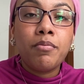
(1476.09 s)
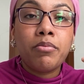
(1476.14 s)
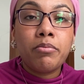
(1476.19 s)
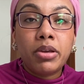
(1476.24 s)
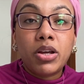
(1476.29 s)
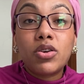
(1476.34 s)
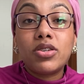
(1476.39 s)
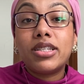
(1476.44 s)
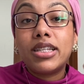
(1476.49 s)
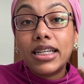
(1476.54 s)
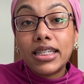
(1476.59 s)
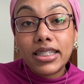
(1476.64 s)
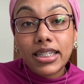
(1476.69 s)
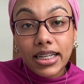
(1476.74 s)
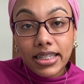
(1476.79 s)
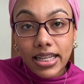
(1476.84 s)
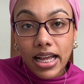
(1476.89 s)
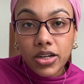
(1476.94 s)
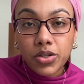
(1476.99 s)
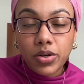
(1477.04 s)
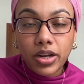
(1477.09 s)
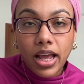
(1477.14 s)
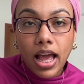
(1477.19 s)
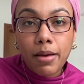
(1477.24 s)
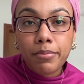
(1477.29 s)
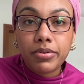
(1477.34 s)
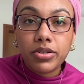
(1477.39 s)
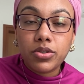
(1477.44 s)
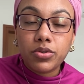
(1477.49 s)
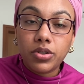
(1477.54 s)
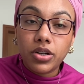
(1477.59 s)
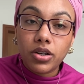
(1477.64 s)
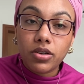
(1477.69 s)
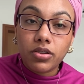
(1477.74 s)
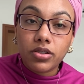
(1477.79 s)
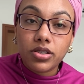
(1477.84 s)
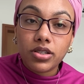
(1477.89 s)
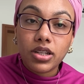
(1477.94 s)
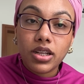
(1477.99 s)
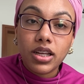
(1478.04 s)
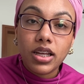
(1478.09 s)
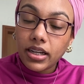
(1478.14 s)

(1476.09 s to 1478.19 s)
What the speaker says: because these things actually happen to girls.